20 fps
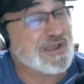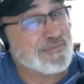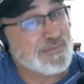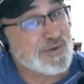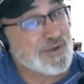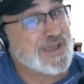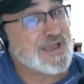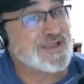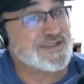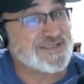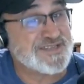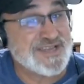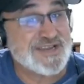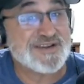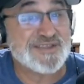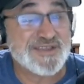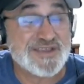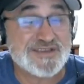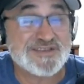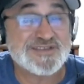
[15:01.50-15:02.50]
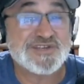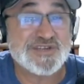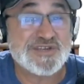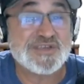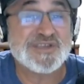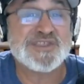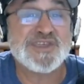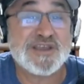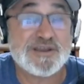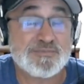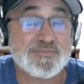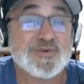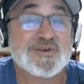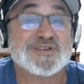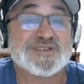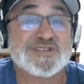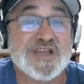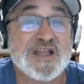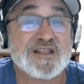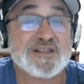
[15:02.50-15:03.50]
a couple guys there that you think are
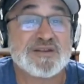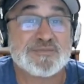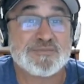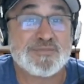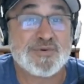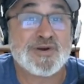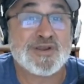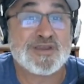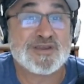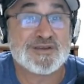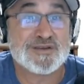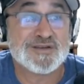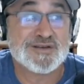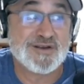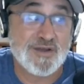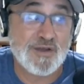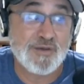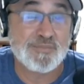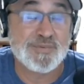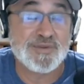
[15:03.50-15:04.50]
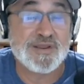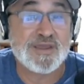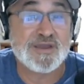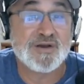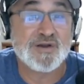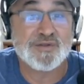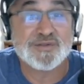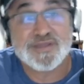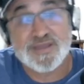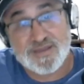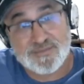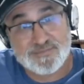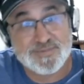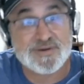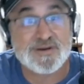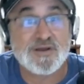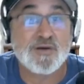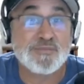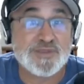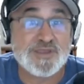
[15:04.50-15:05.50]
pretty solid and pretty good, and hoping they hold up,
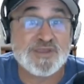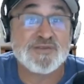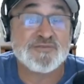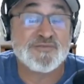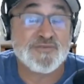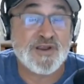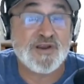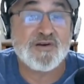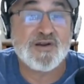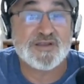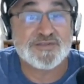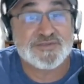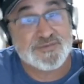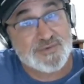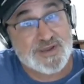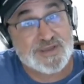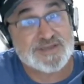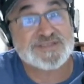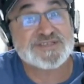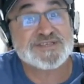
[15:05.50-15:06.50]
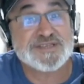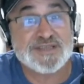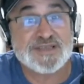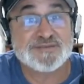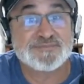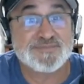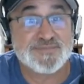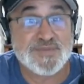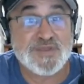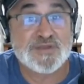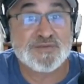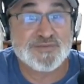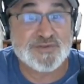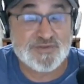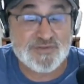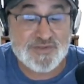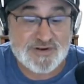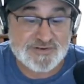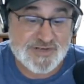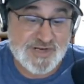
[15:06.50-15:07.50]
and hoping you can figure out the rest, and they'll
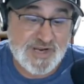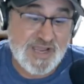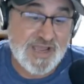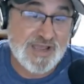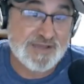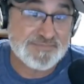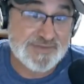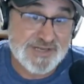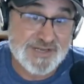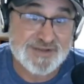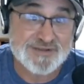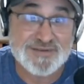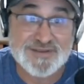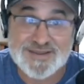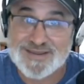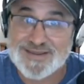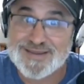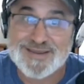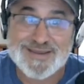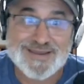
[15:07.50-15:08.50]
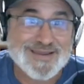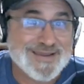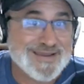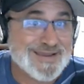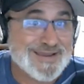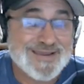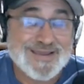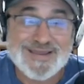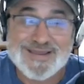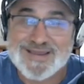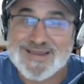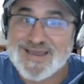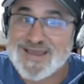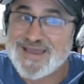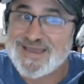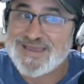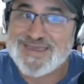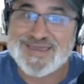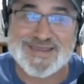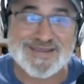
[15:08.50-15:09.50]
do their job. So
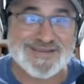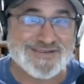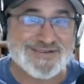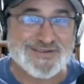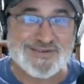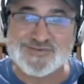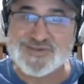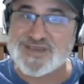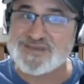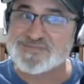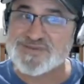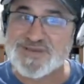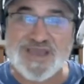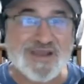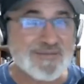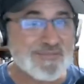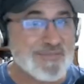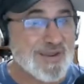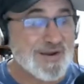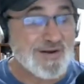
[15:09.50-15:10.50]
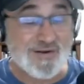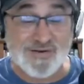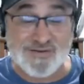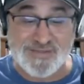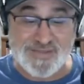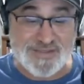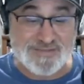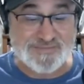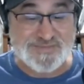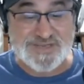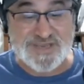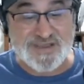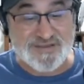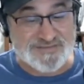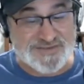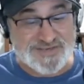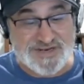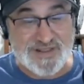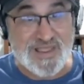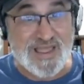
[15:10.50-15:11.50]
again, two teams kind of mirroring
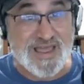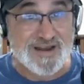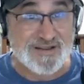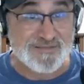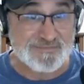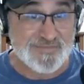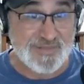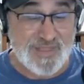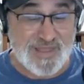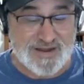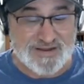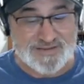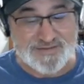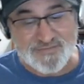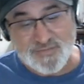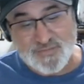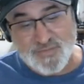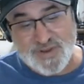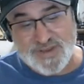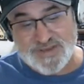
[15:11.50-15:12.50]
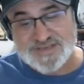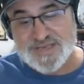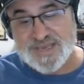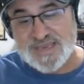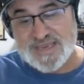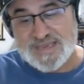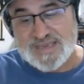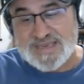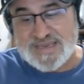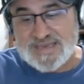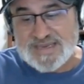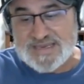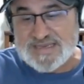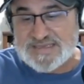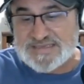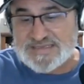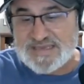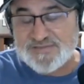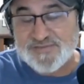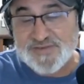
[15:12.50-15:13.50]
themselves in a lot of different ways.
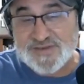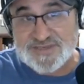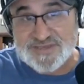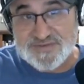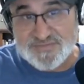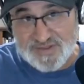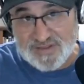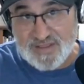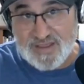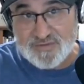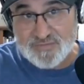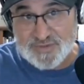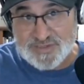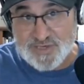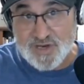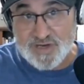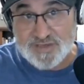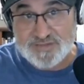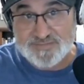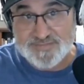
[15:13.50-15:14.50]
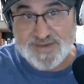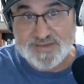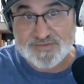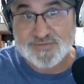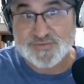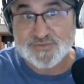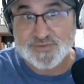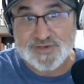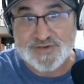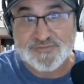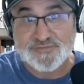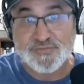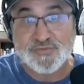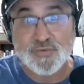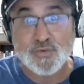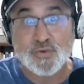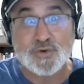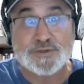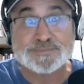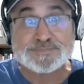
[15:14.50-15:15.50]
Defensively, like we talked about,
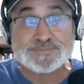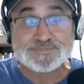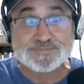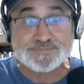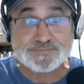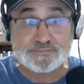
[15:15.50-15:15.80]
3-4.